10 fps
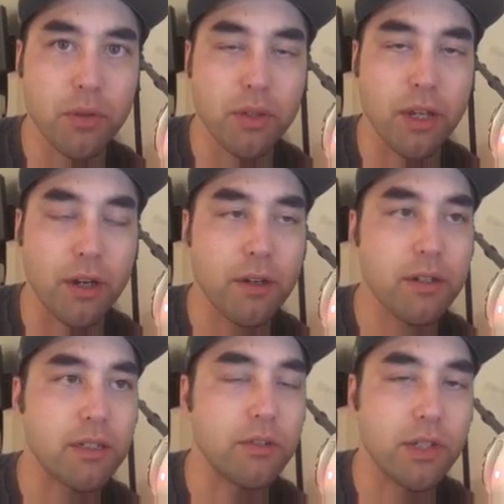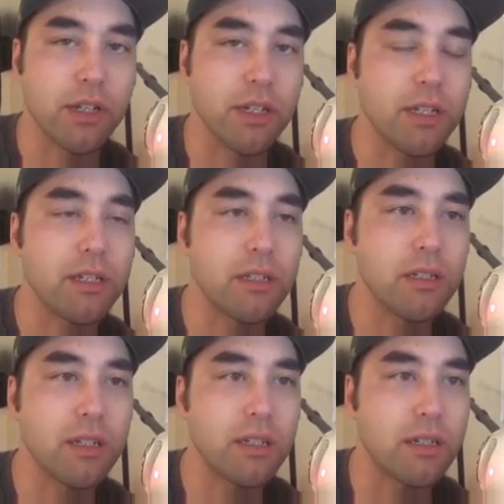there in New Guinea and,
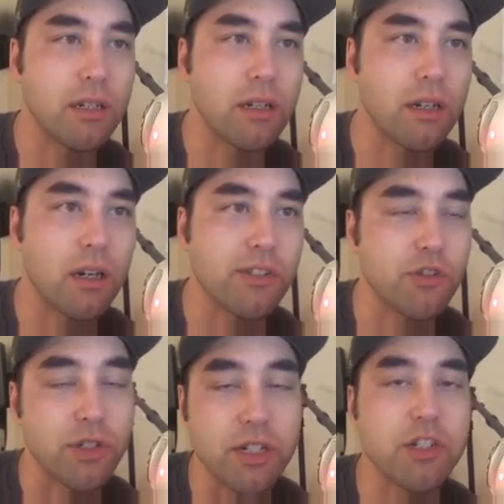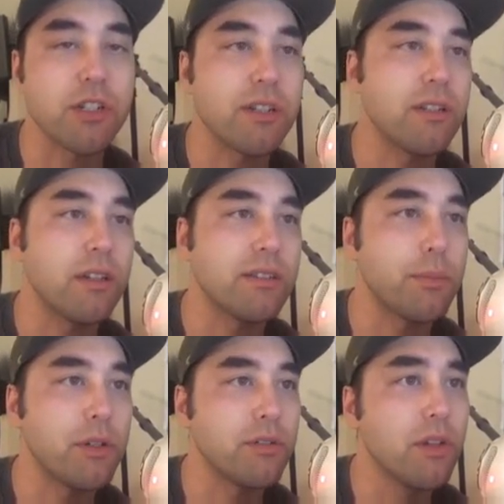and Austronesia, I
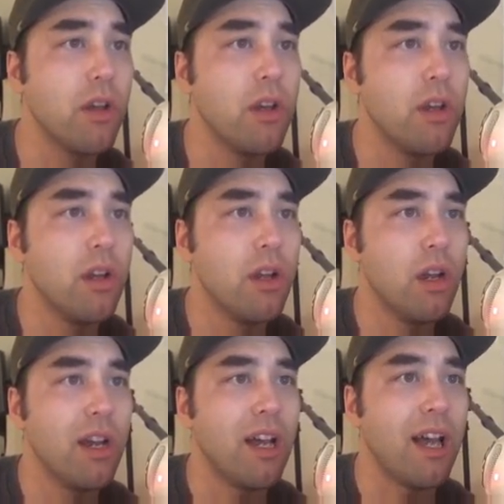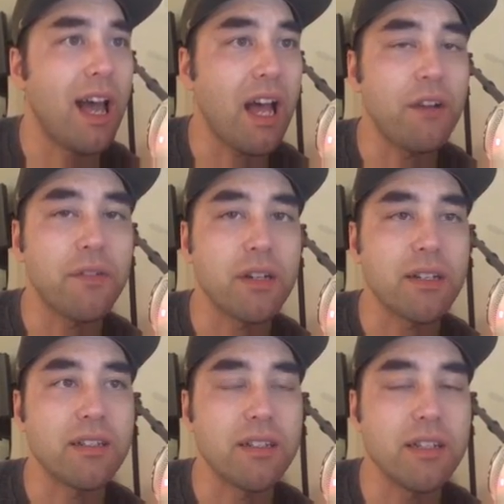suppose, have a
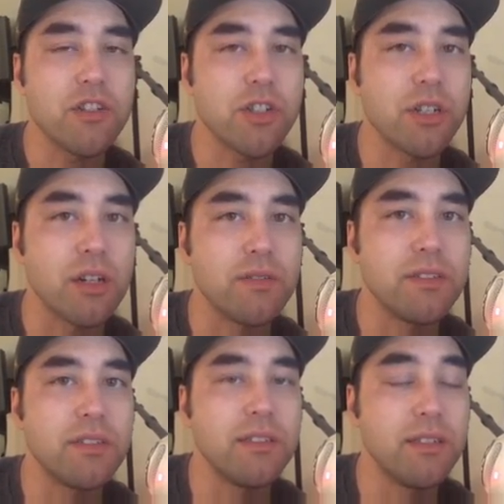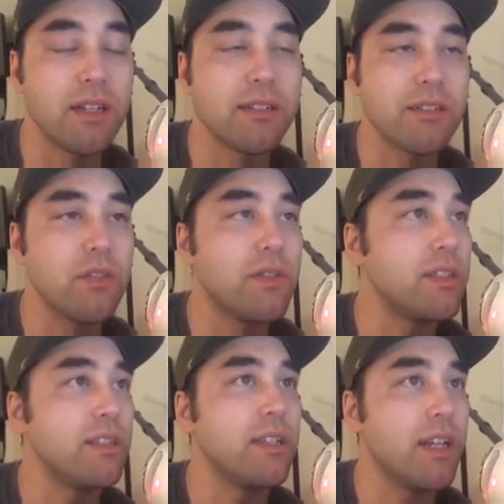contingent of Denisovan
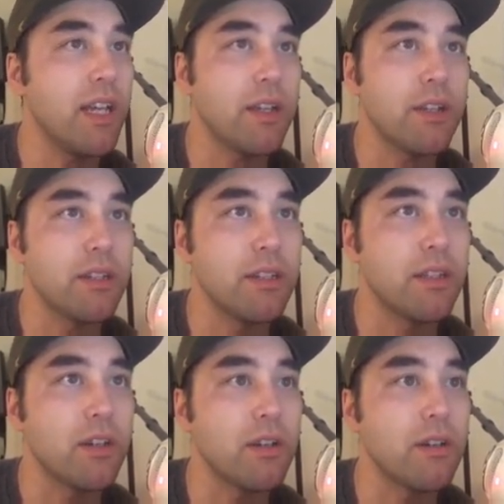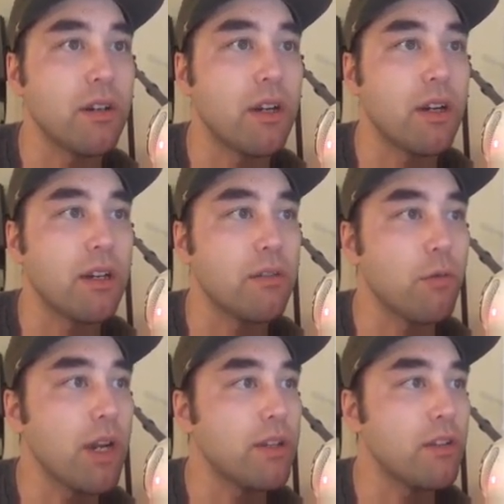DNA in their uh,
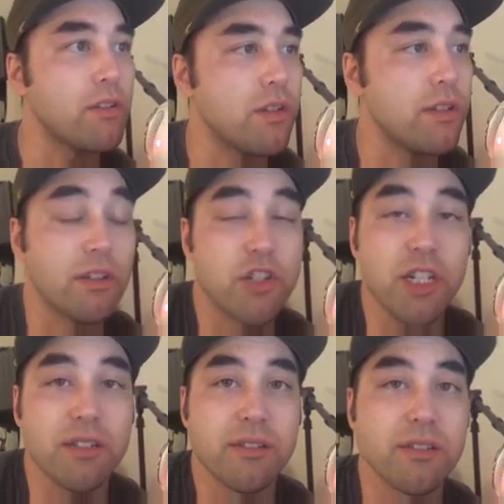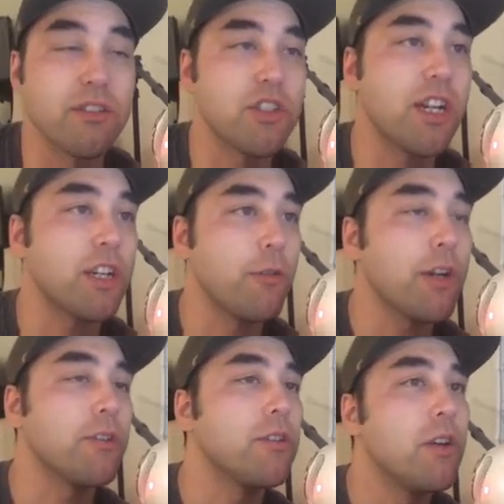in their in their genes in their genetic
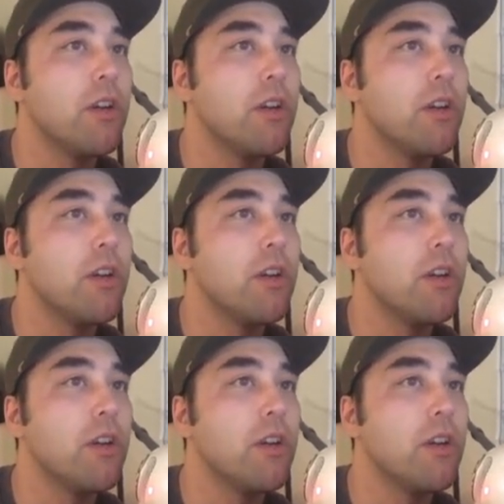record.